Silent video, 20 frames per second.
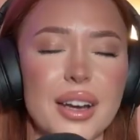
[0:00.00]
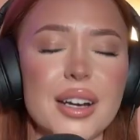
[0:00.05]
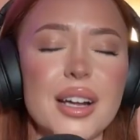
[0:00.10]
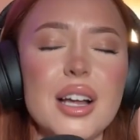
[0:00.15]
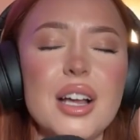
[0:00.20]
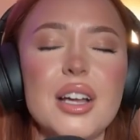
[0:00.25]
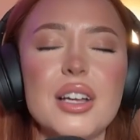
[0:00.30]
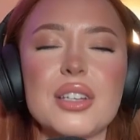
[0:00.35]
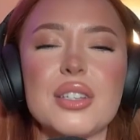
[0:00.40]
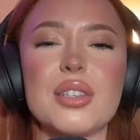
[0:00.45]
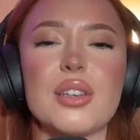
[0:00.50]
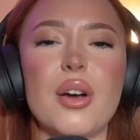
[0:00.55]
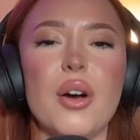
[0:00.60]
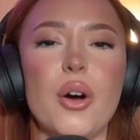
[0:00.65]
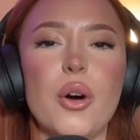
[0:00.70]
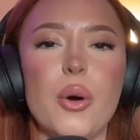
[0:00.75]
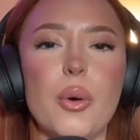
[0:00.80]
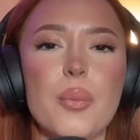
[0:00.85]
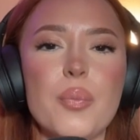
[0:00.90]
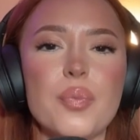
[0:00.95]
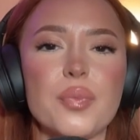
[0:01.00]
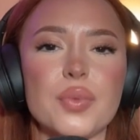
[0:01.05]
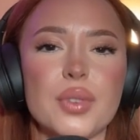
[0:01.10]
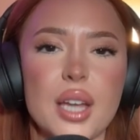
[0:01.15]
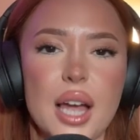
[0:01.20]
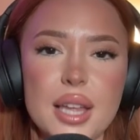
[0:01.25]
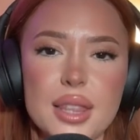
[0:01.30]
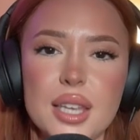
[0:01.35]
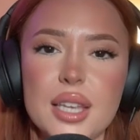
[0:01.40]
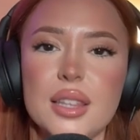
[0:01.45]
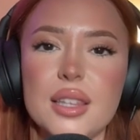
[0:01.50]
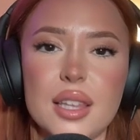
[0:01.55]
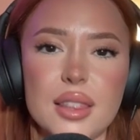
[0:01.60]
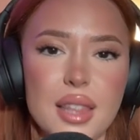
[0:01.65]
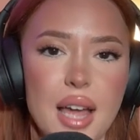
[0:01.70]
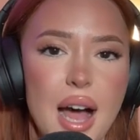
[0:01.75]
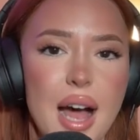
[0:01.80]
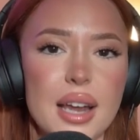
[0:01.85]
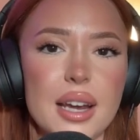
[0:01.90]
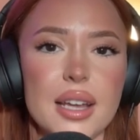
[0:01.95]
So I think
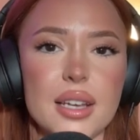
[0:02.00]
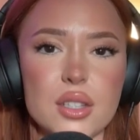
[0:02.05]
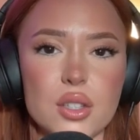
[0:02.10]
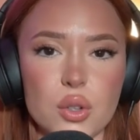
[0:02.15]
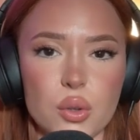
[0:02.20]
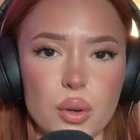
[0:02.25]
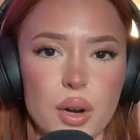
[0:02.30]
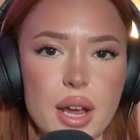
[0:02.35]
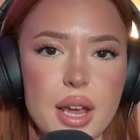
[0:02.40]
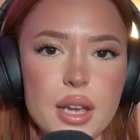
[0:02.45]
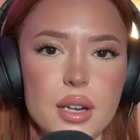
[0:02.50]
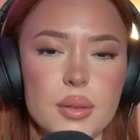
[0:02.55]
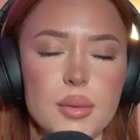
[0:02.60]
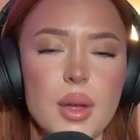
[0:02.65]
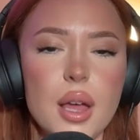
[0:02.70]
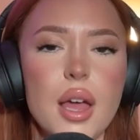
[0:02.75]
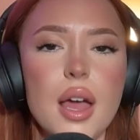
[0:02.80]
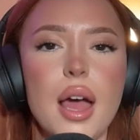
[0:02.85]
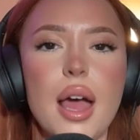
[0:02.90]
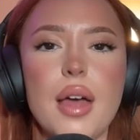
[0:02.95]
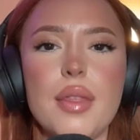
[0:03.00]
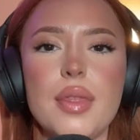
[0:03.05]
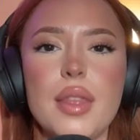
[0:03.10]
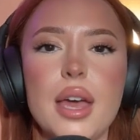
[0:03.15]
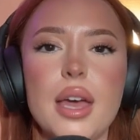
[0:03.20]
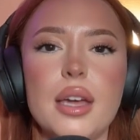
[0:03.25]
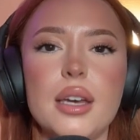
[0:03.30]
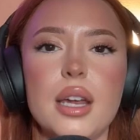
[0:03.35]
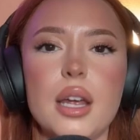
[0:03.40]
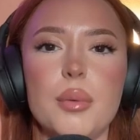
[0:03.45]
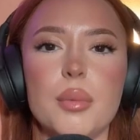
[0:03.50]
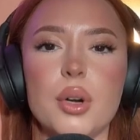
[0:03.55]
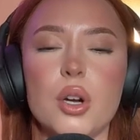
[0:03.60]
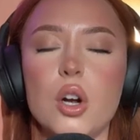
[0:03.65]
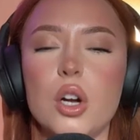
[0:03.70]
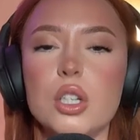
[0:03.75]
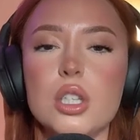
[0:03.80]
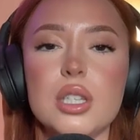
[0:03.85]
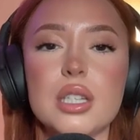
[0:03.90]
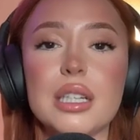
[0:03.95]
that is great. And then in
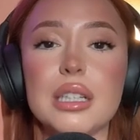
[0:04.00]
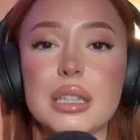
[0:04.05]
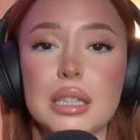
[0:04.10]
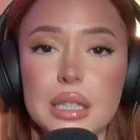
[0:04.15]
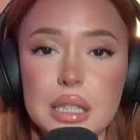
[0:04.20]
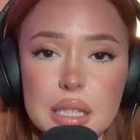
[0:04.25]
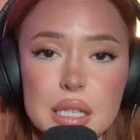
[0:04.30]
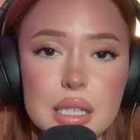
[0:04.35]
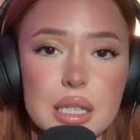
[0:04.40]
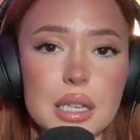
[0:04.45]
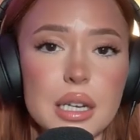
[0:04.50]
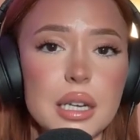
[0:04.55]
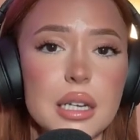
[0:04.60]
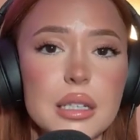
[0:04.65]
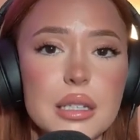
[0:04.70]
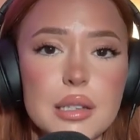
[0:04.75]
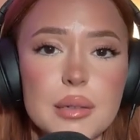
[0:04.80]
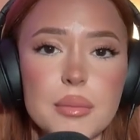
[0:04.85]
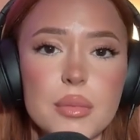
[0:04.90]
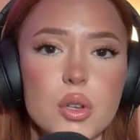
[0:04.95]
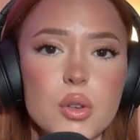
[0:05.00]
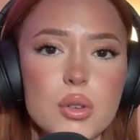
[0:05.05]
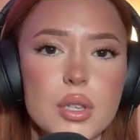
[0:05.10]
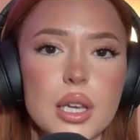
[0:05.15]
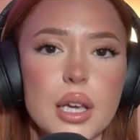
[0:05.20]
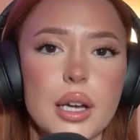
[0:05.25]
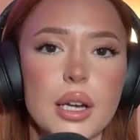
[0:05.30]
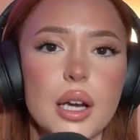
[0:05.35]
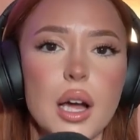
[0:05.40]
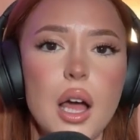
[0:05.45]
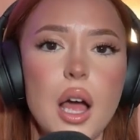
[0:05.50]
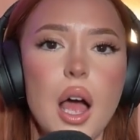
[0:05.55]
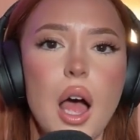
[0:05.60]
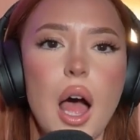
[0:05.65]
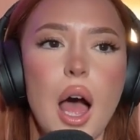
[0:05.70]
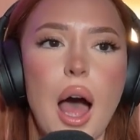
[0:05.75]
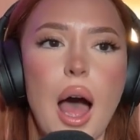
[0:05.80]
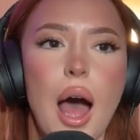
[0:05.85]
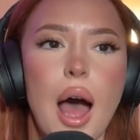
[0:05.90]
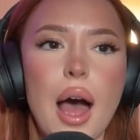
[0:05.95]
regards to listening to music,
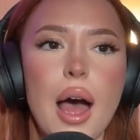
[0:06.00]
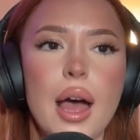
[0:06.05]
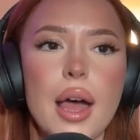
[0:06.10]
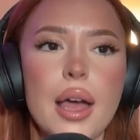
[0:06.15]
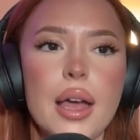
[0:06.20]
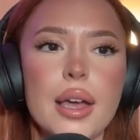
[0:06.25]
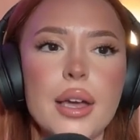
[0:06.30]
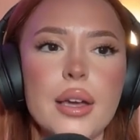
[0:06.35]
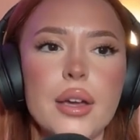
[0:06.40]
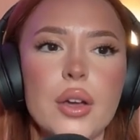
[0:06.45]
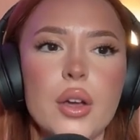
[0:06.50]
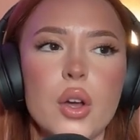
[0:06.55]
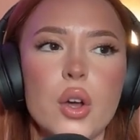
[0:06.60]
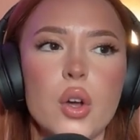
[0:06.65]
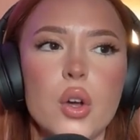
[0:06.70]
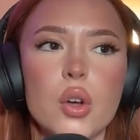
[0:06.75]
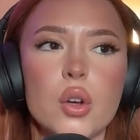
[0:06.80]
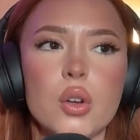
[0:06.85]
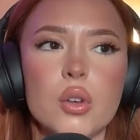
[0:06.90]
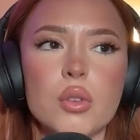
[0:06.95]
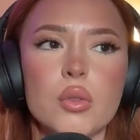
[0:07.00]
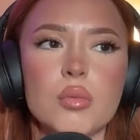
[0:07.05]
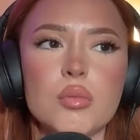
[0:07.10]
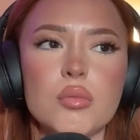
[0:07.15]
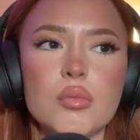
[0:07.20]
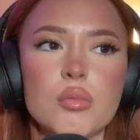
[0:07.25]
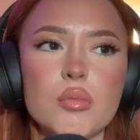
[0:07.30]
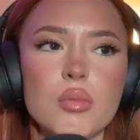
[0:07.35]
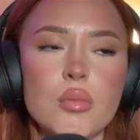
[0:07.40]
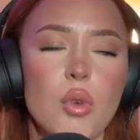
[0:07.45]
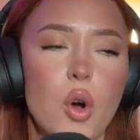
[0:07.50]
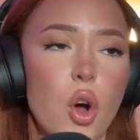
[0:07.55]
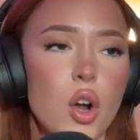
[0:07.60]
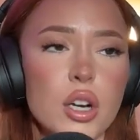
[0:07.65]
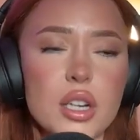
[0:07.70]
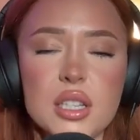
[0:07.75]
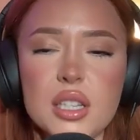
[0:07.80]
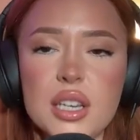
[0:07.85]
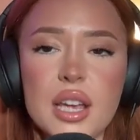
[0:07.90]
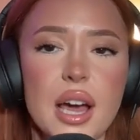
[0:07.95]
I
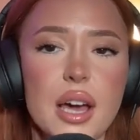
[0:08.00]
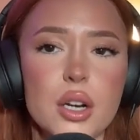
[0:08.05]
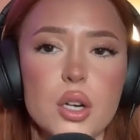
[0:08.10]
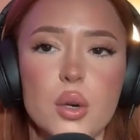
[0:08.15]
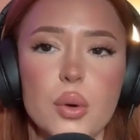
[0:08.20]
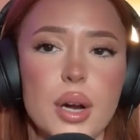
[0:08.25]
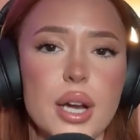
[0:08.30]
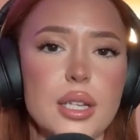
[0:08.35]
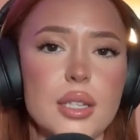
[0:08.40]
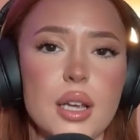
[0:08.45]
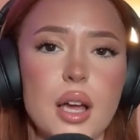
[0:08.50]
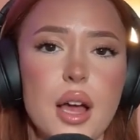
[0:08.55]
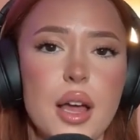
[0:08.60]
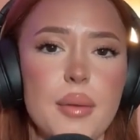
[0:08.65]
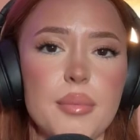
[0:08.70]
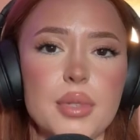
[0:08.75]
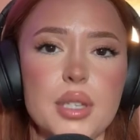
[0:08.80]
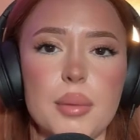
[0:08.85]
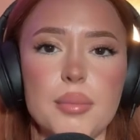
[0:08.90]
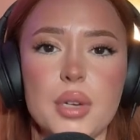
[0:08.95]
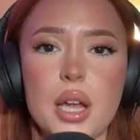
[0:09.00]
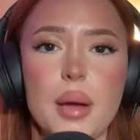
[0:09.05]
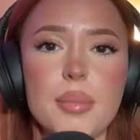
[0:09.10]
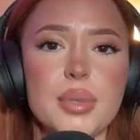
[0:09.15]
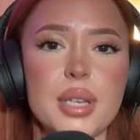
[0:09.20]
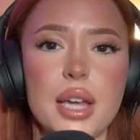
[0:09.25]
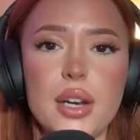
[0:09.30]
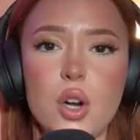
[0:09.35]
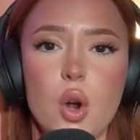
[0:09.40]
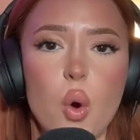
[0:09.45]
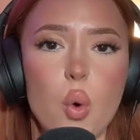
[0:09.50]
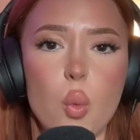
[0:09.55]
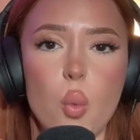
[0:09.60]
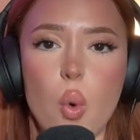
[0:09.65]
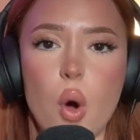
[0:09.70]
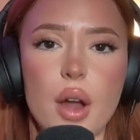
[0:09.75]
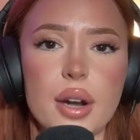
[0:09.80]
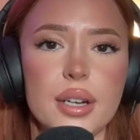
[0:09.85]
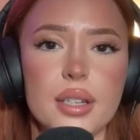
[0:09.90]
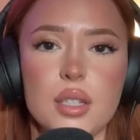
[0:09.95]
honestly had a great time. Sometimes I don't
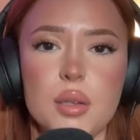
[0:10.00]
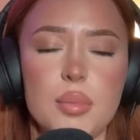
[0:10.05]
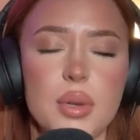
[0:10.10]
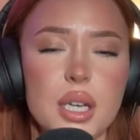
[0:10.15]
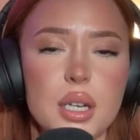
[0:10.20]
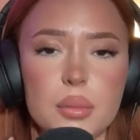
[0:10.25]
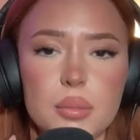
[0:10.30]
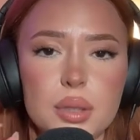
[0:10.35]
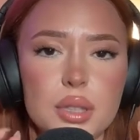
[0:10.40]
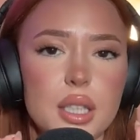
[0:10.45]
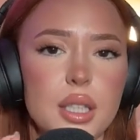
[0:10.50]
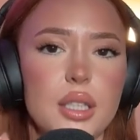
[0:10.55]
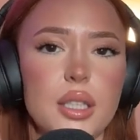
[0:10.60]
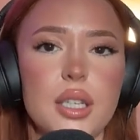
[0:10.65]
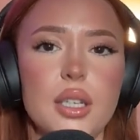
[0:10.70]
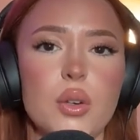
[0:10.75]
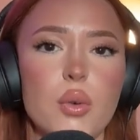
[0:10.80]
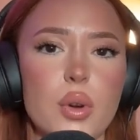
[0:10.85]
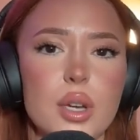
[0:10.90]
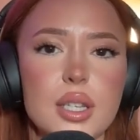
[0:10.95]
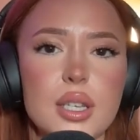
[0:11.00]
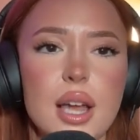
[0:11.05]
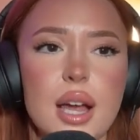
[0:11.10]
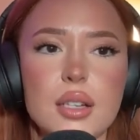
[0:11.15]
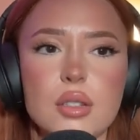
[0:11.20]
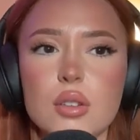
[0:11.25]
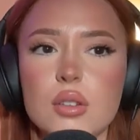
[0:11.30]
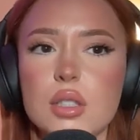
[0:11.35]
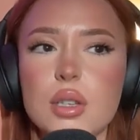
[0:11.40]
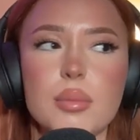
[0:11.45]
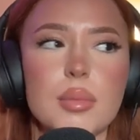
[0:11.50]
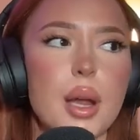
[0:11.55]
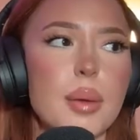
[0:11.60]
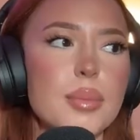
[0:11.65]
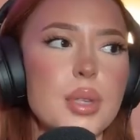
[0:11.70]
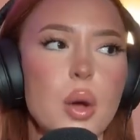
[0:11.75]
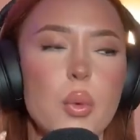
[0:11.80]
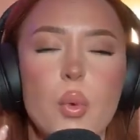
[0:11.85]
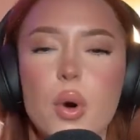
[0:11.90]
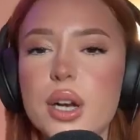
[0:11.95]
want it to be completely noise canceled. Sometimes
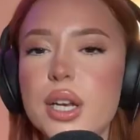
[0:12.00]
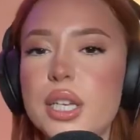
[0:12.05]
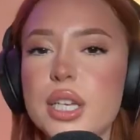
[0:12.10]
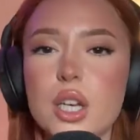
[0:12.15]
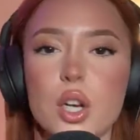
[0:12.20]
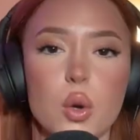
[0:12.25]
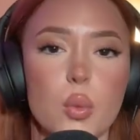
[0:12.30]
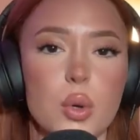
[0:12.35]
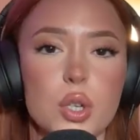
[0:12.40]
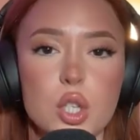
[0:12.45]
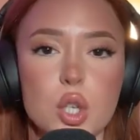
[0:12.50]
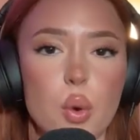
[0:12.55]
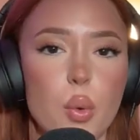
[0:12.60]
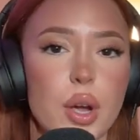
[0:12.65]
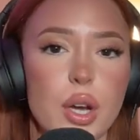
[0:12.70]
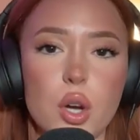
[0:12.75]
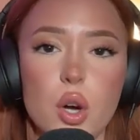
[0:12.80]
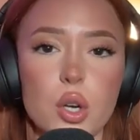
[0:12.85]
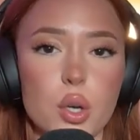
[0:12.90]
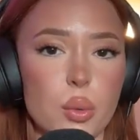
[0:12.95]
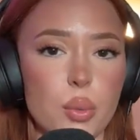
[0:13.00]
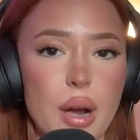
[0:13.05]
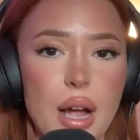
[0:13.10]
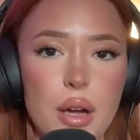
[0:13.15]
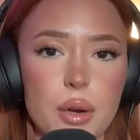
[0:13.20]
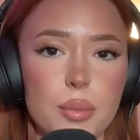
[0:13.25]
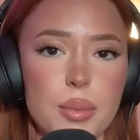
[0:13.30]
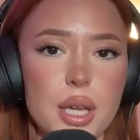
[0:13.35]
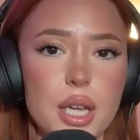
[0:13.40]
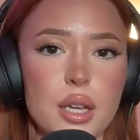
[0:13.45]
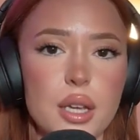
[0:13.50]
I want to hear what's going on around me.